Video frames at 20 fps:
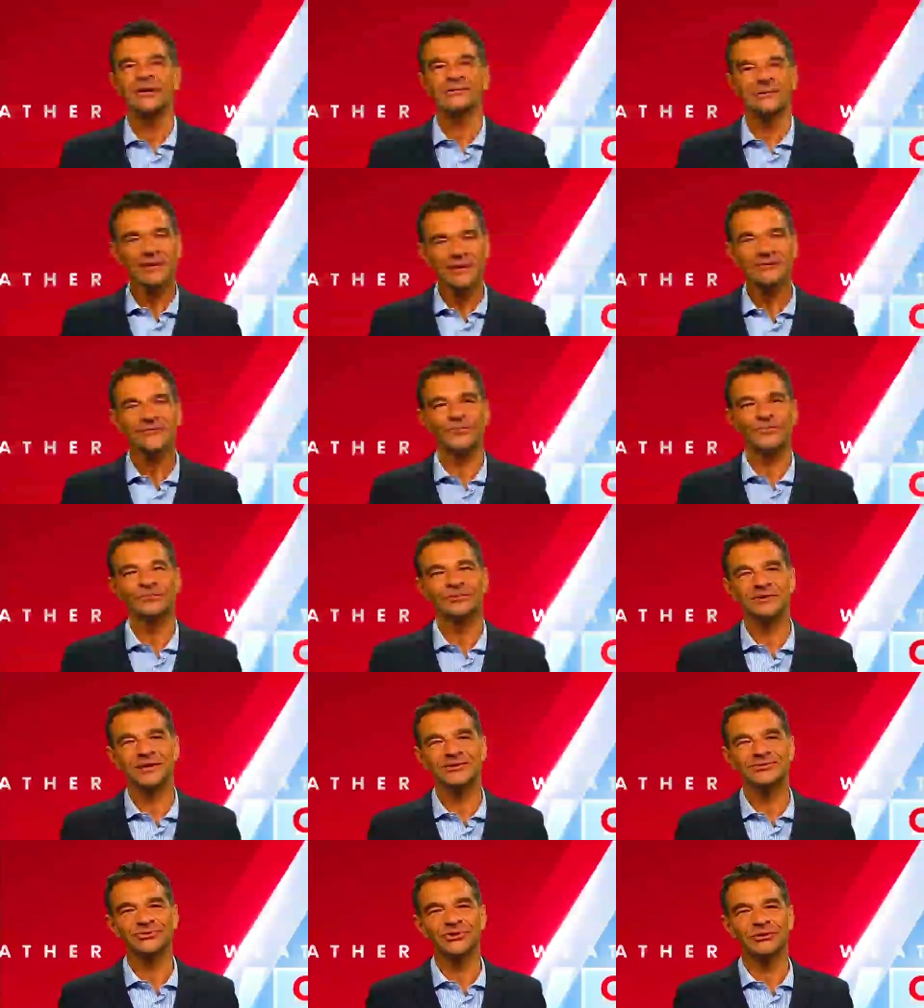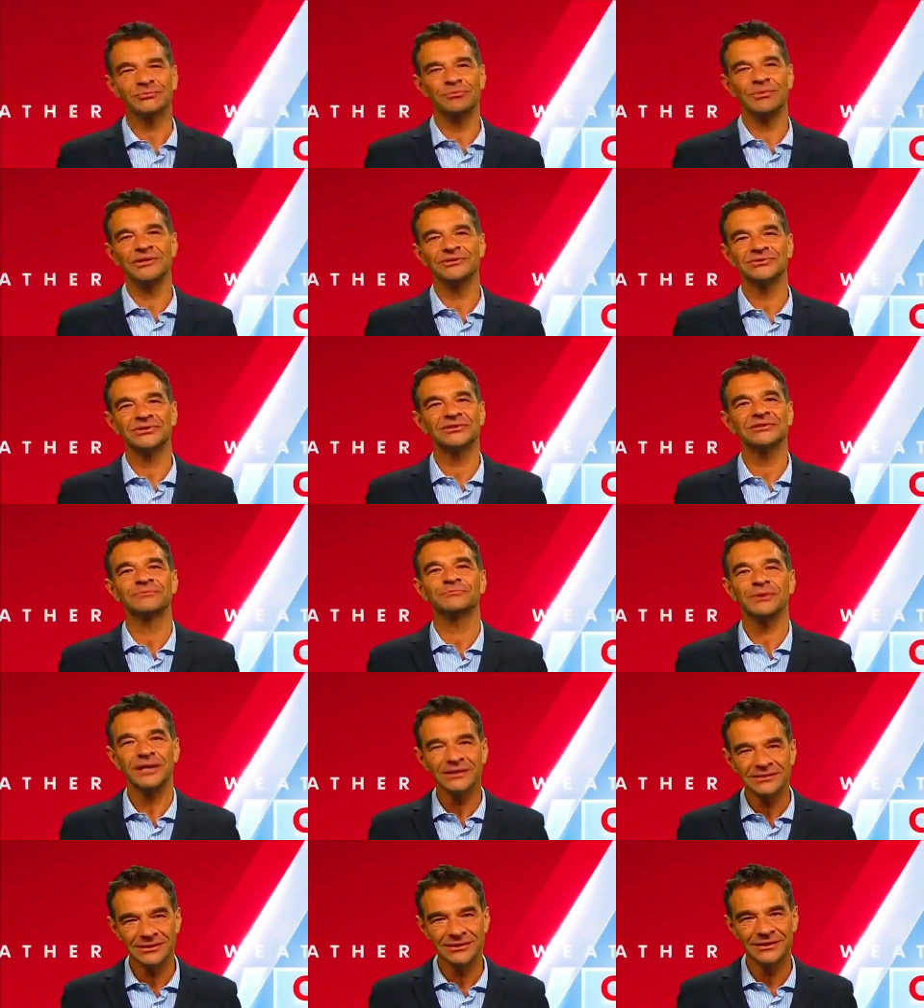taken from Sunshine Beach. A
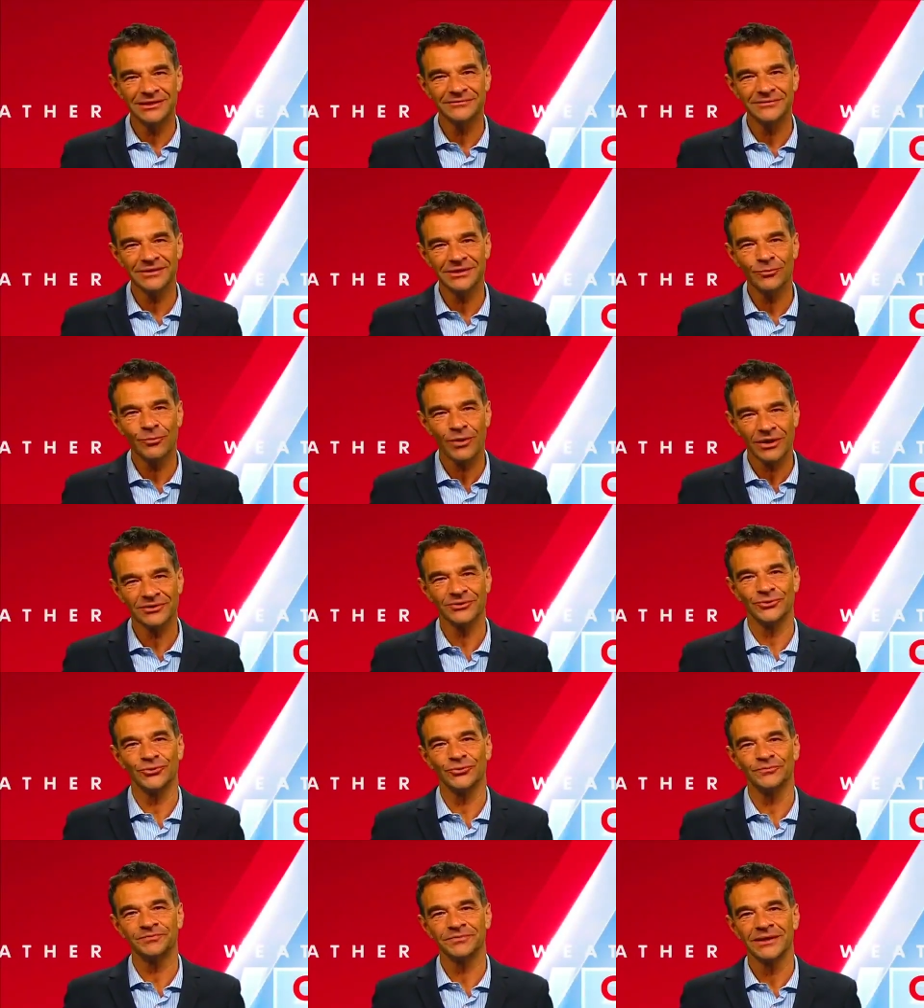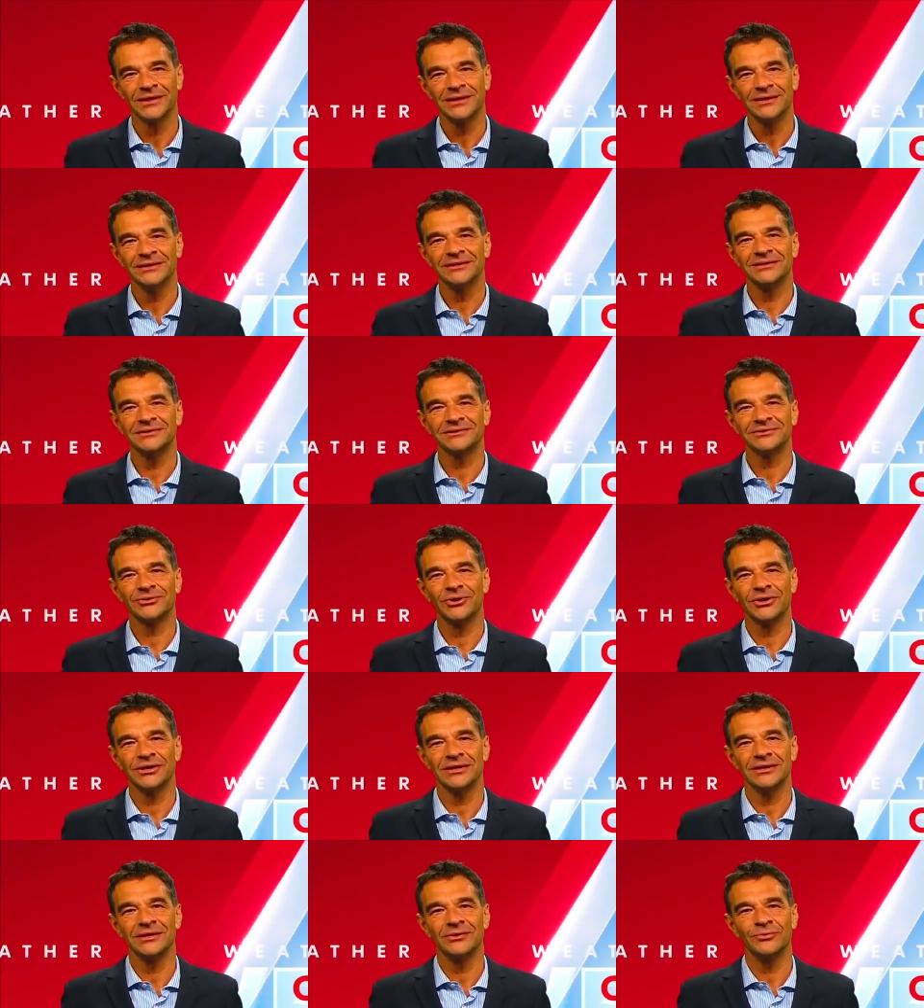splendid evening, one and all. Here's
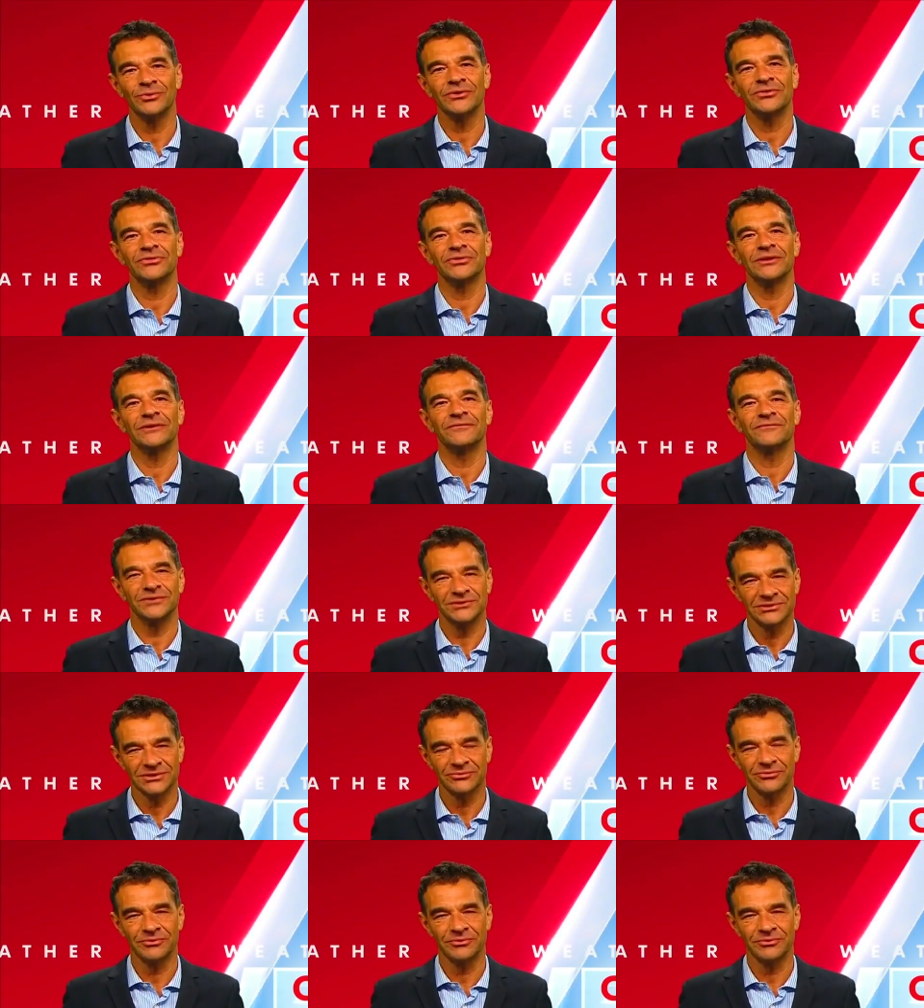Scotty with the fishing